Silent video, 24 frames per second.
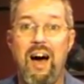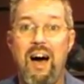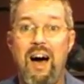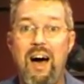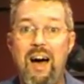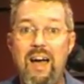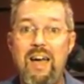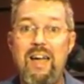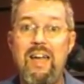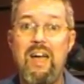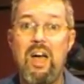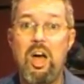
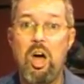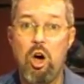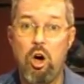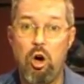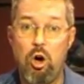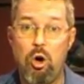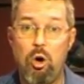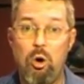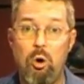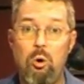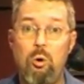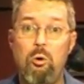I
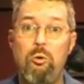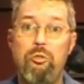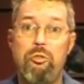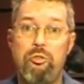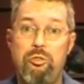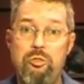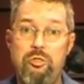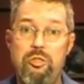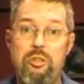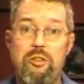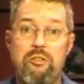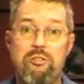hold
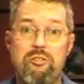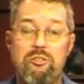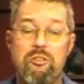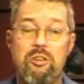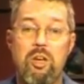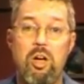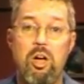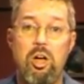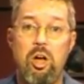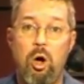this